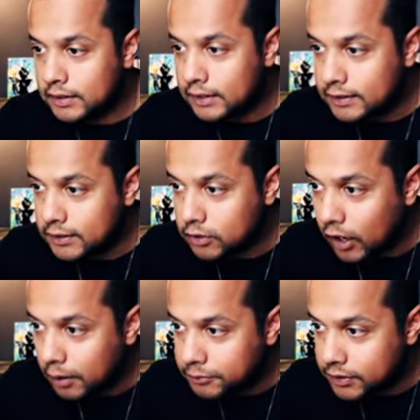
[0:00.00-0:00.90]
that this
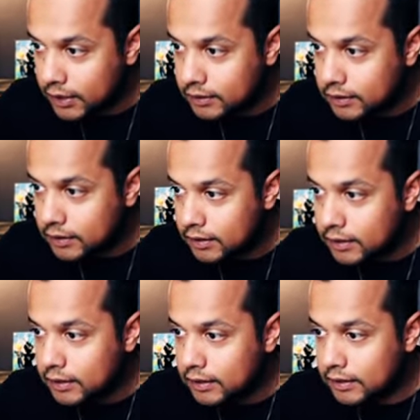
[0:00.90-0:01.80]
object
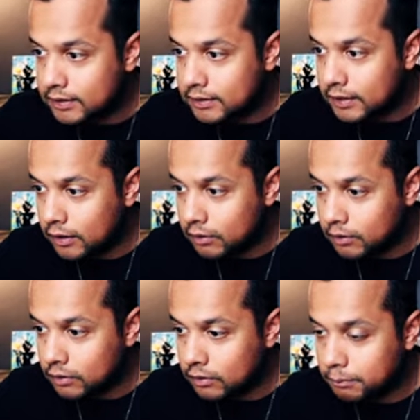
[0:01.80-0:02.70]
is now,
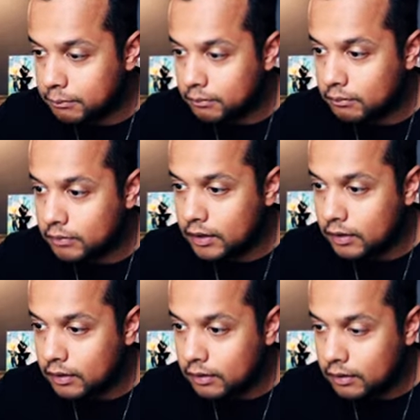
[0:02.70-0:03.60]

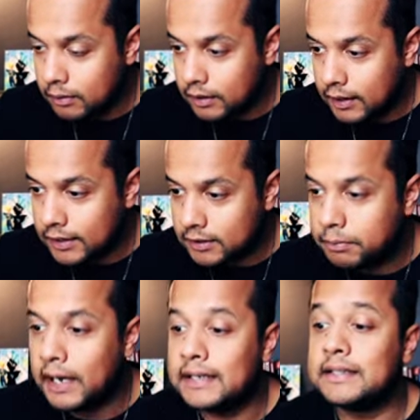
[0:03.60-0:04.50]
has
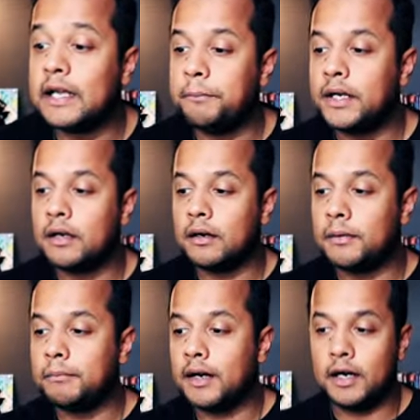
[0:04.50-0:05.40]
has now
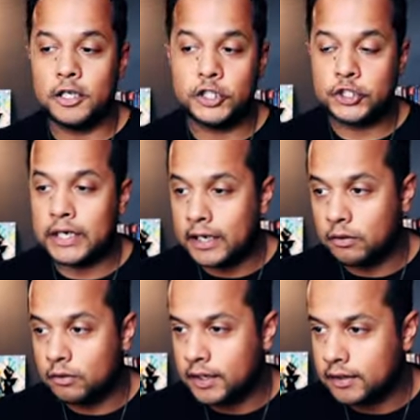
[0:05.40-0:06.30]
become a
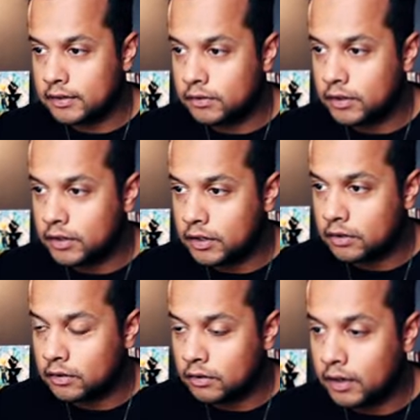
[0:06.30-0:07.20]
shadow, I guess. You can, you can
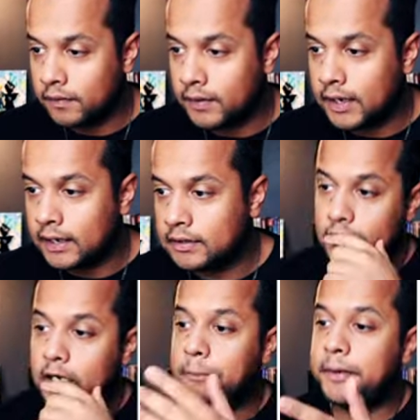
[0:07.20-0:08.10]
call it that.
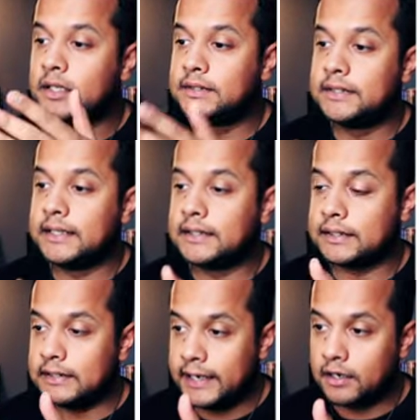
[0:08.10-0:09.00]
Now, because this
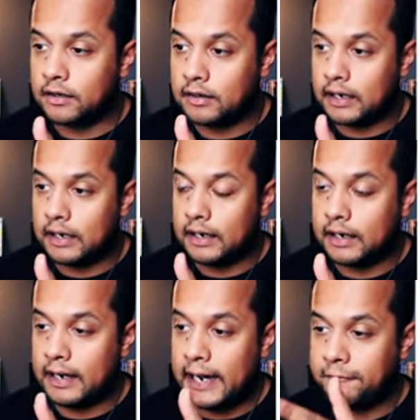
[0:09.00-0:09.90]
layer
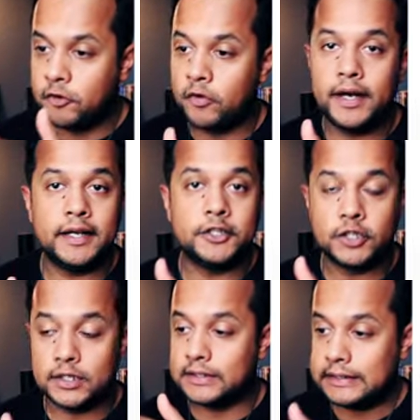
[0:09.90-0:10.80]
I've created
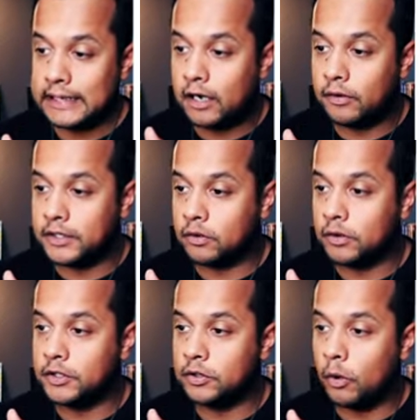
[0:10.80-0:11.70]
just now is
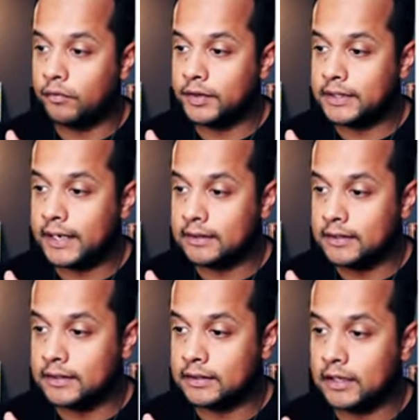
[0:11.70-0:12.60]
going to overtake
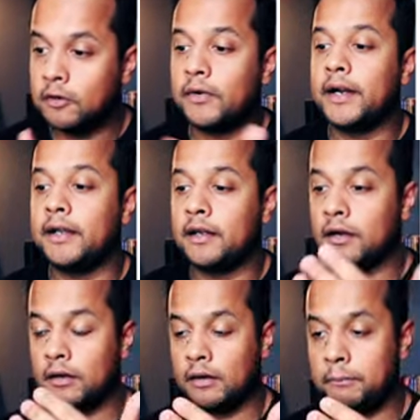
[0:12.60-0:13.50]
this layer right
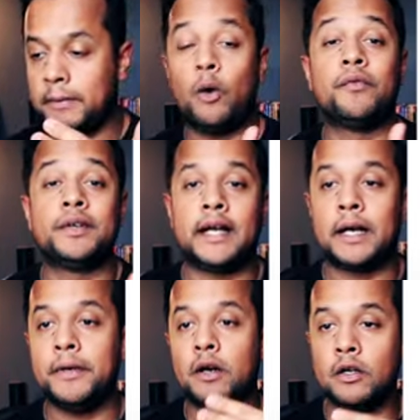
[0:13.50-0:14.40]
here. By overtake, I
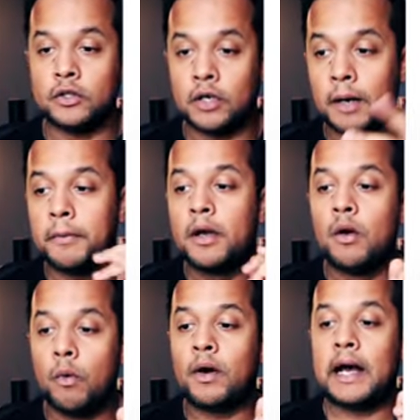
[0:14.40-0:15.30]
mean on top.
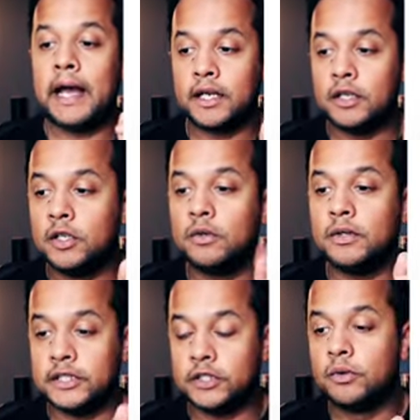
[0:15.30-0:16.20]
What I can do
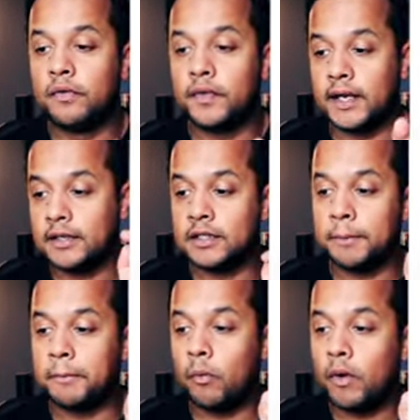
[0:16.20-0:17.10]
is two things.
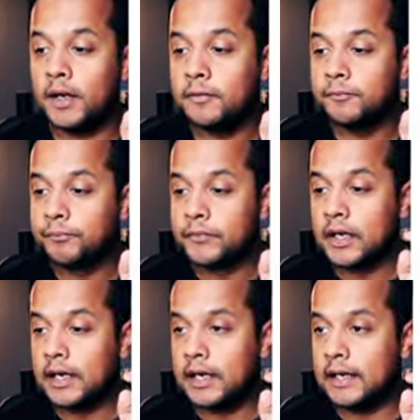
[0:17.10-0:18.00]
Number one
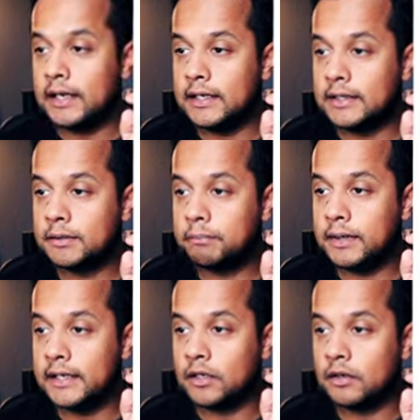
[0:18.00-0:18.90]
is
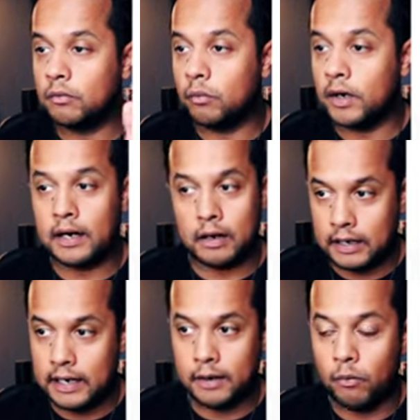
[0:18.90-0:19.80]
place it where
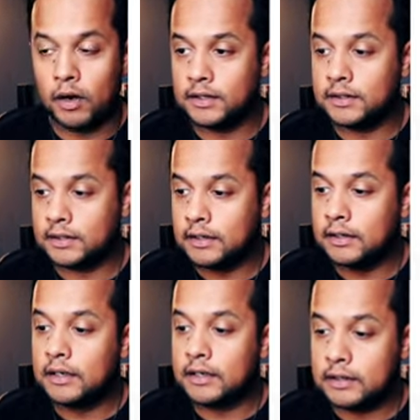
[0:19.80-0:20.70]
I want.
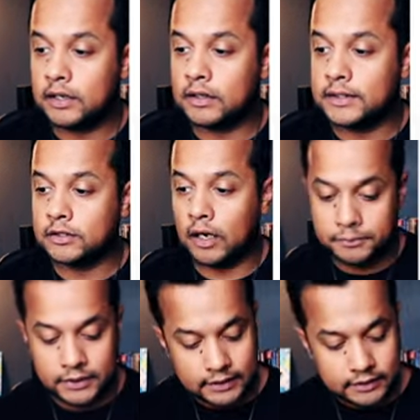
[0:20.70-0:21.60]
Click on this
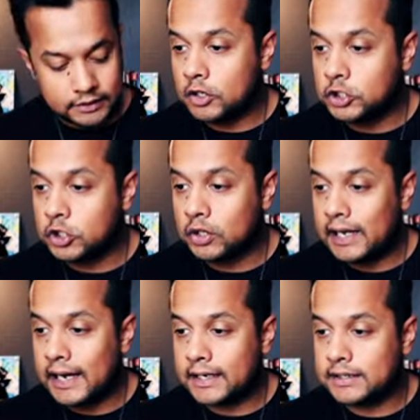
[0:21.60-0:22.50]
object, Control
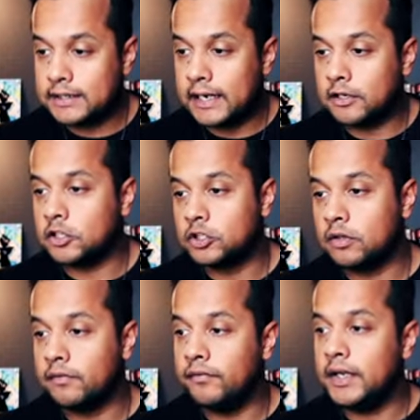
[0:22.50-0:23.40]
X and
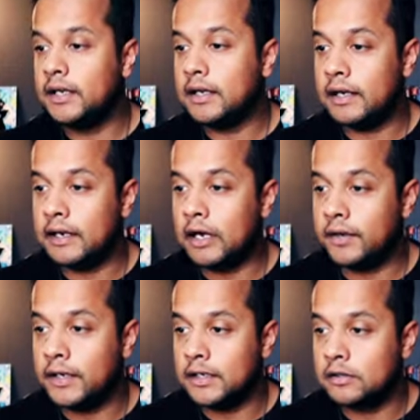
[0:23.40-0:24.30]
Control V, and now
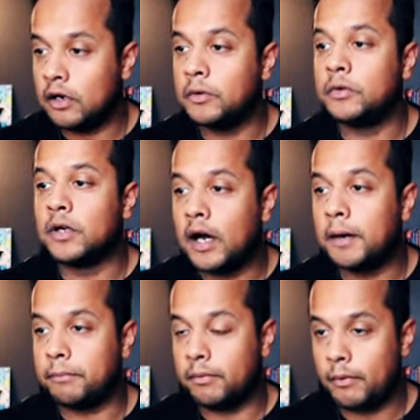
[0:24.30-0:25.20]
it is on
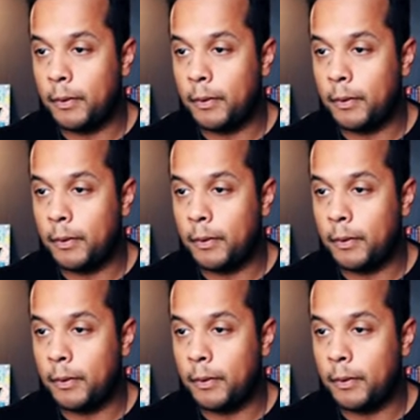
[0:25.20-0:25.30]
top